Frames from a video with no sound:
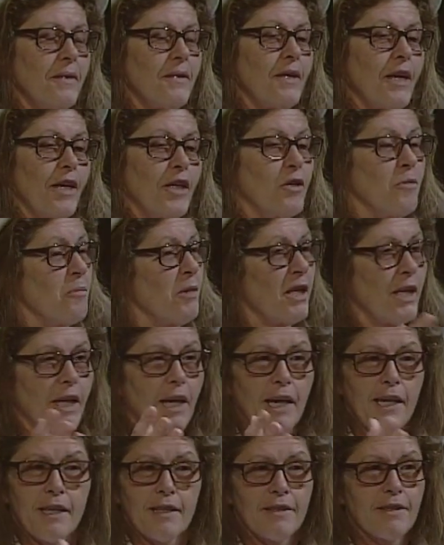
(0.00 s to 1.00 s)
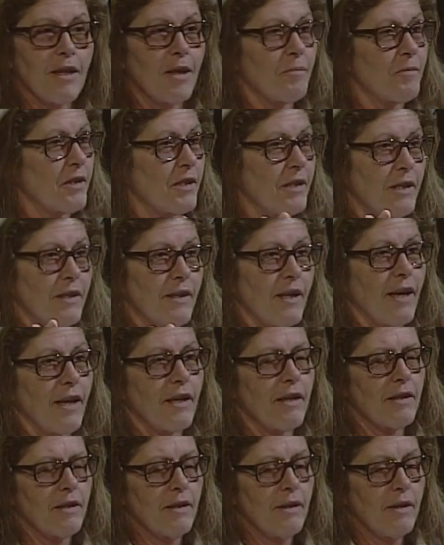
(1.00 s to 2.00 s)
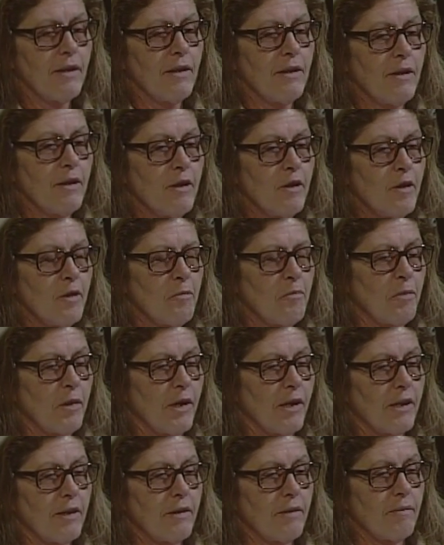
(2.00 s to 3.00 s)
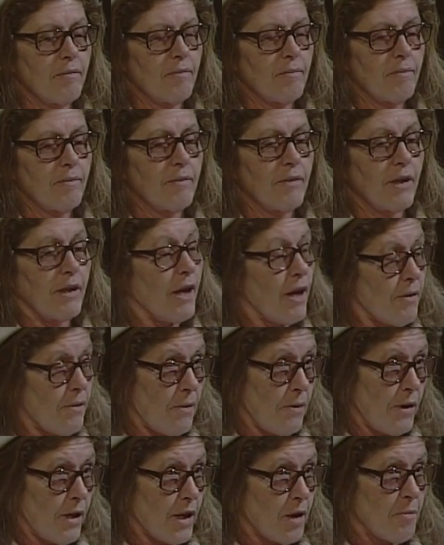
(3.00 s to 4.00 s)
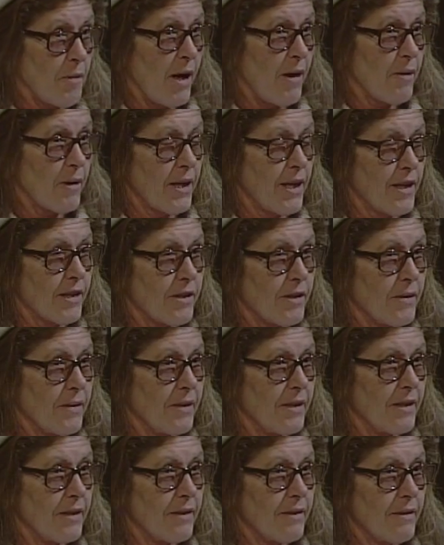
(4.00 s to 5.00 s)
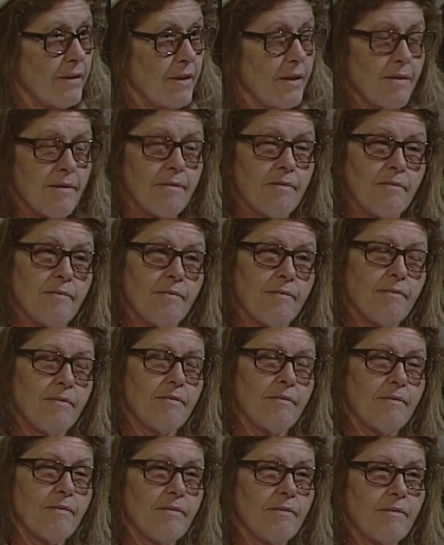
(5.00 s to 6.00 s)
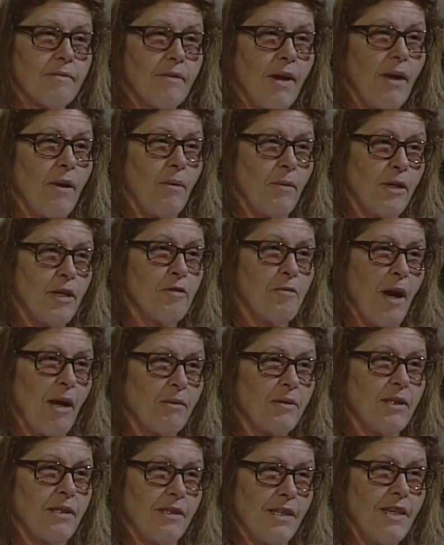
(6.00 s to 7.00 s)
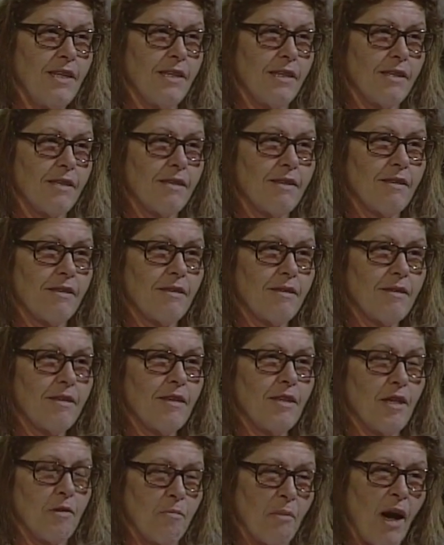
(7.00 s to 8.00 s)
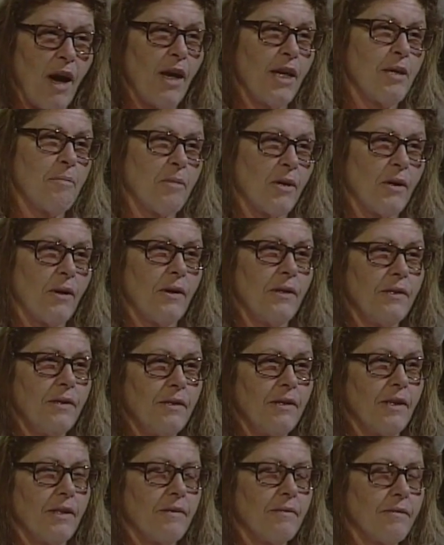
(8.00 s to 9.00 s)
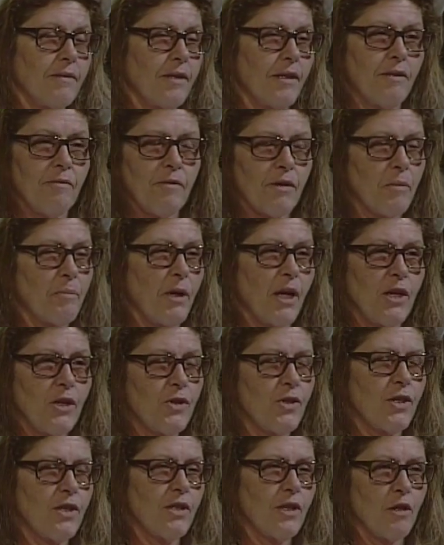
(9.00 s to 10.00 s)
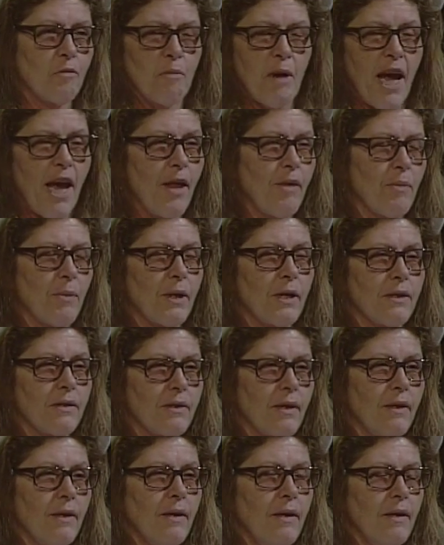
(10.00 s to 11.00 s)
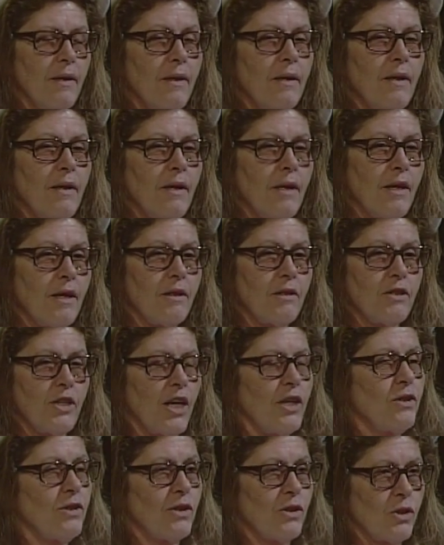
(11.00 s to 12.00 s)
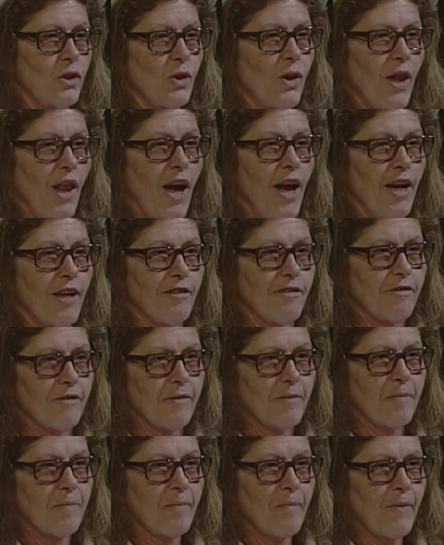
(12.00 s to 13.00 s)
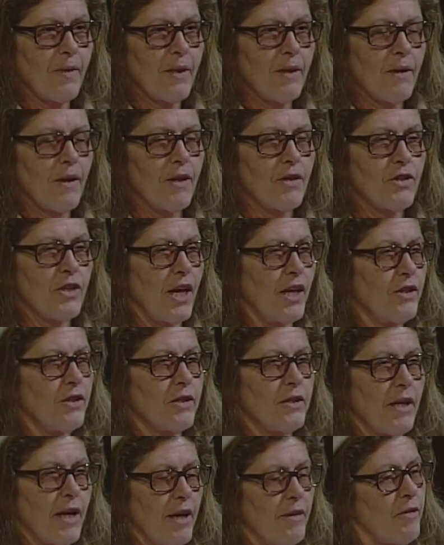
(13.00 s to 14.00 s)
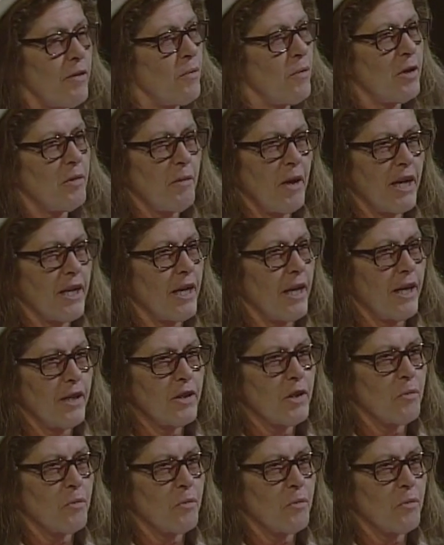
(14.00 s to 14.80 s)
And you mitigated something in that. But the other thing about cancer is it's not only about disease and body burden and inflammation and pathways. It changes your life. It changes every one of my cancer